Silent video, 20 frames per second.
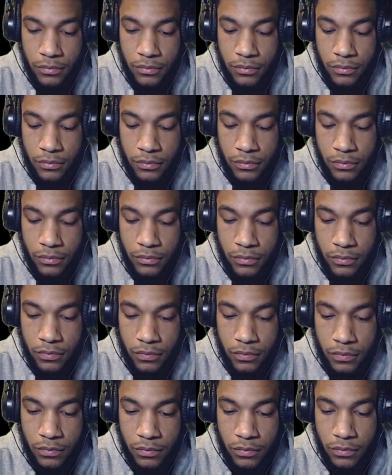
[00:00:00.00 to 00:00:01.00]

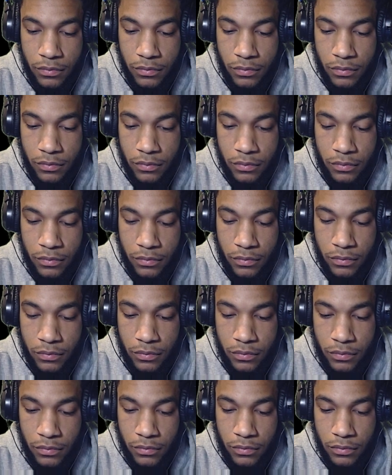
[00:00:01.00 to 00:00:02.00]

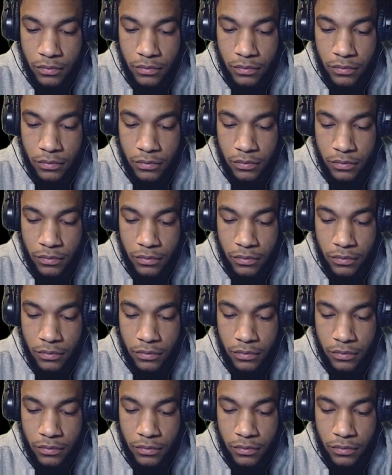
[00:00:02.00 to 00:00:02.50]
The person shown says nothing.